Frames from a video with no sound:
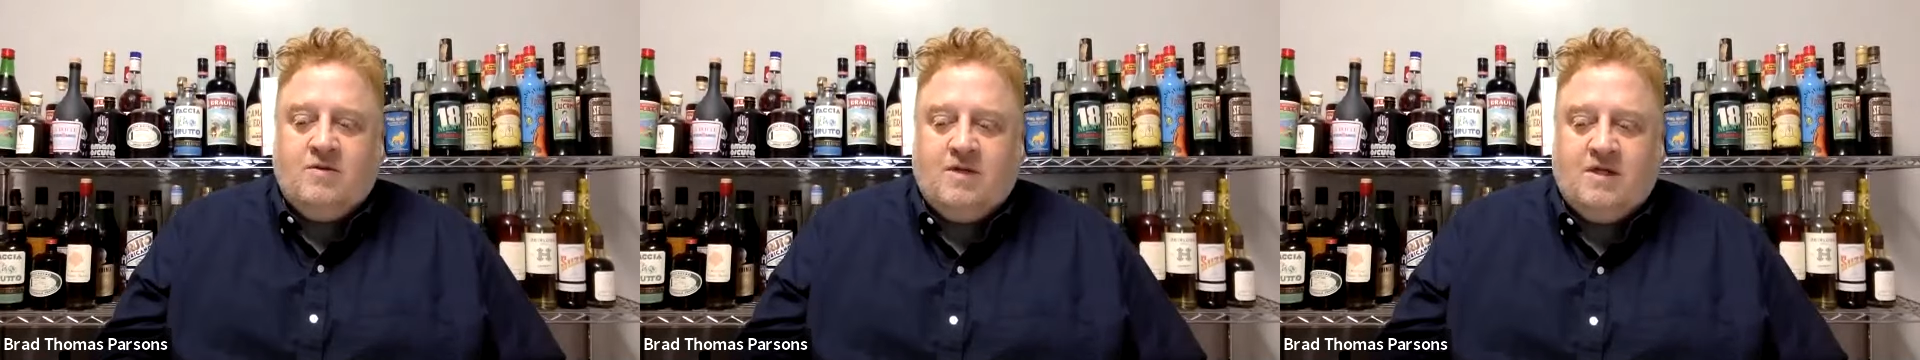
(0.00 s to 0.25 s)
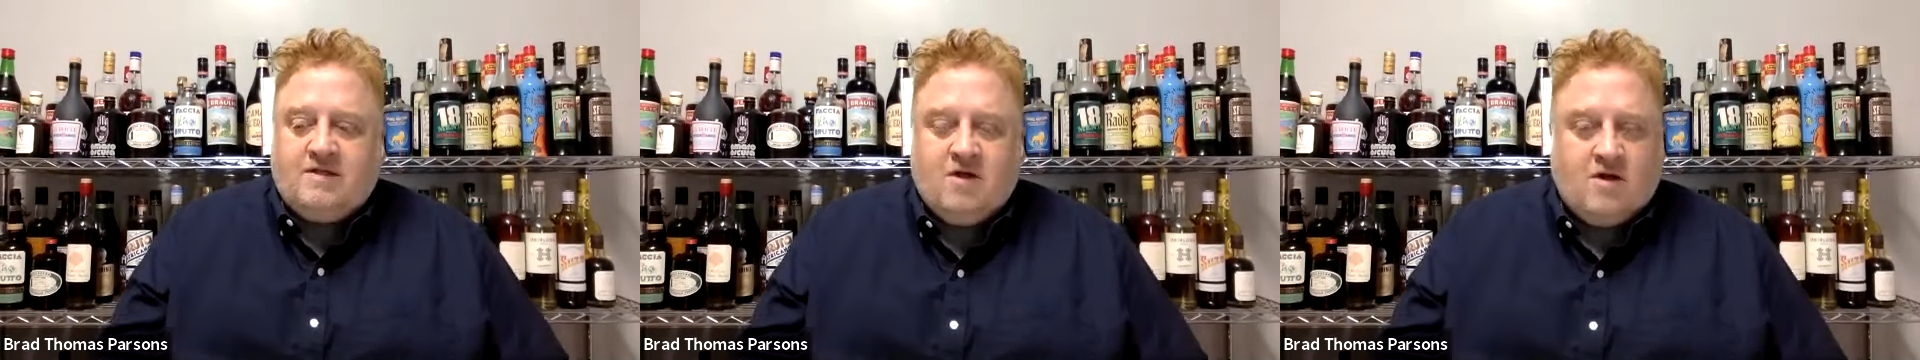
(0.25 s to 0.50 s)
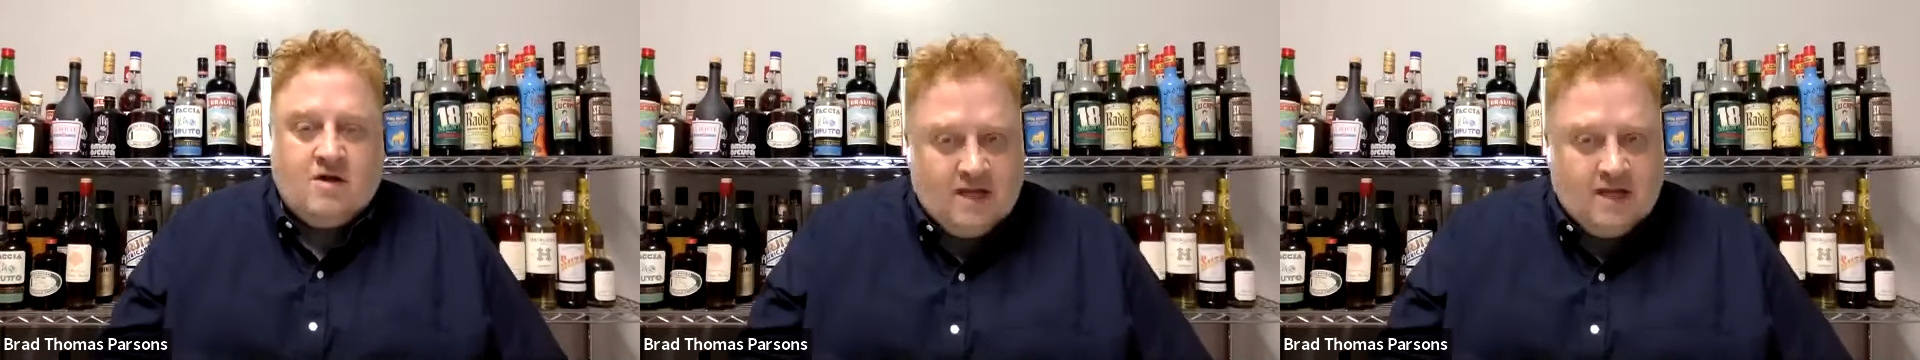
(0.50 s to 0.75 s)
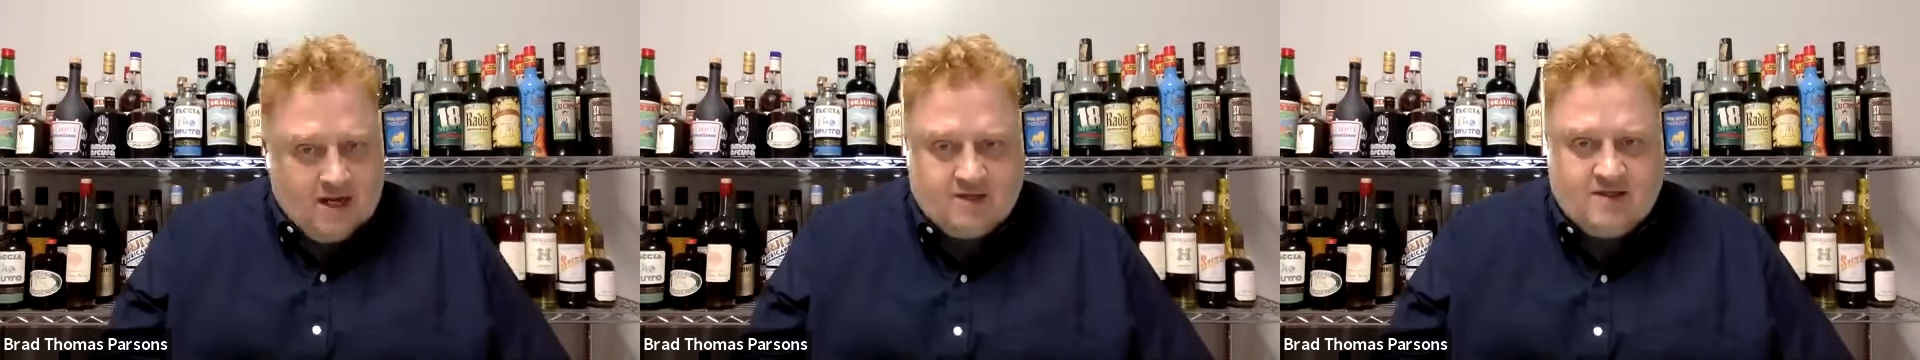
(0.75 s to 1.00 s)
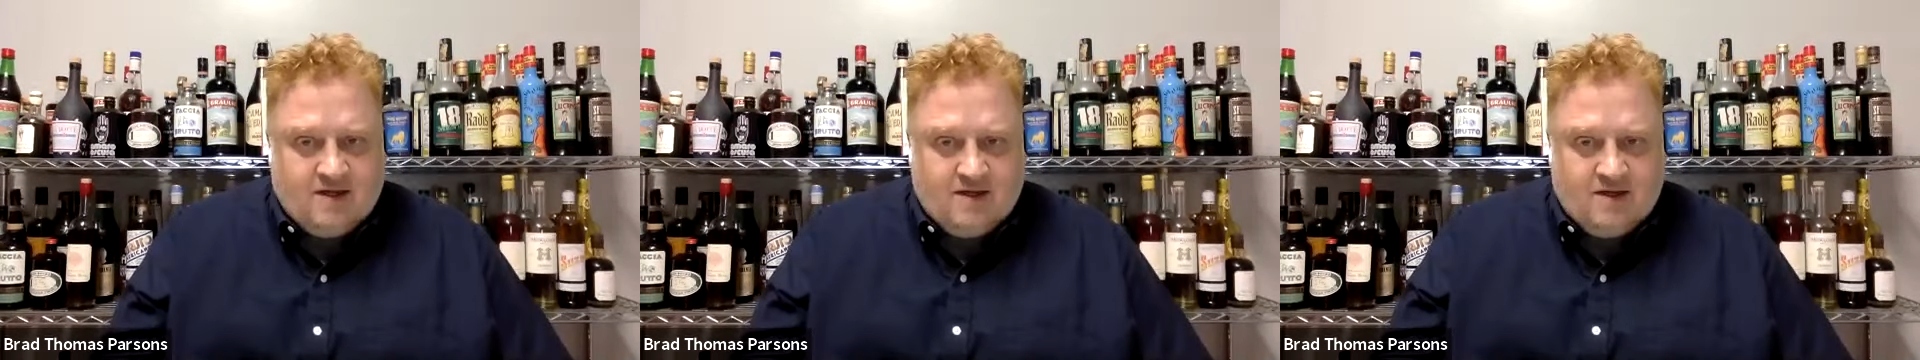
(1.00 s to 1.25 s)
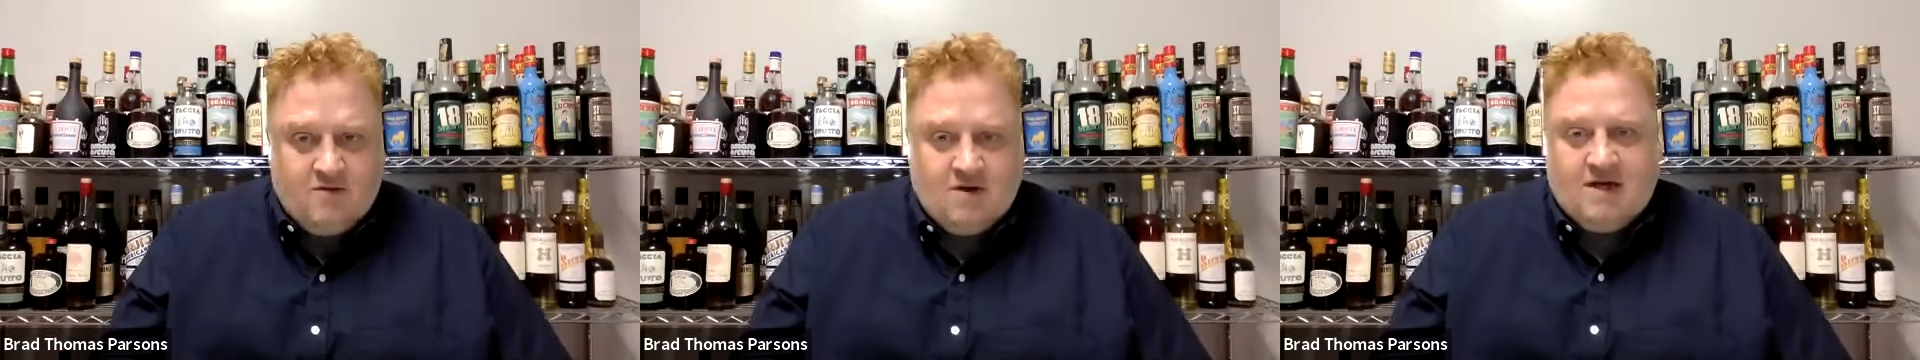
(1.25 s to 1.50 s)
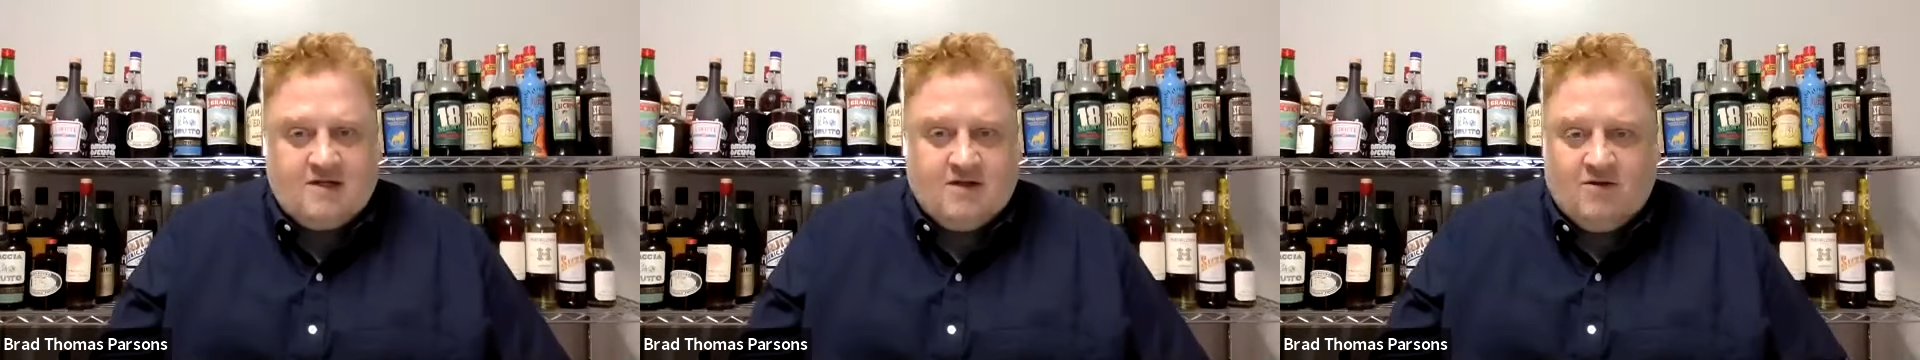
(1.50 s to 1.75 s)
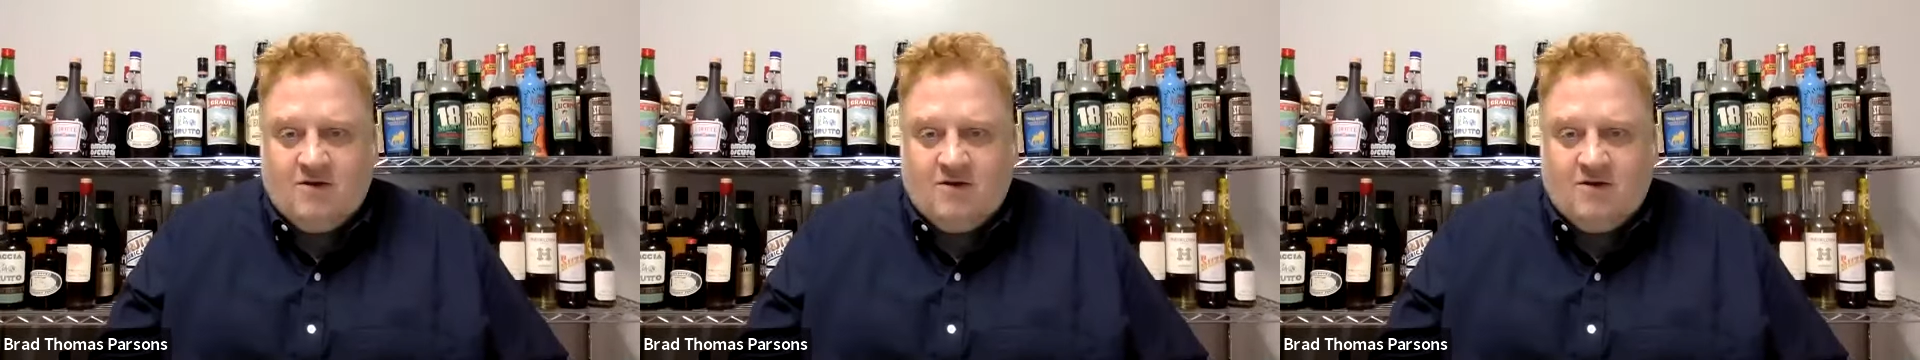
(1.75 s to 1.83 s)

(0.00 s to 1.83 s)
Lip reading: to this darling cocktail ingredient.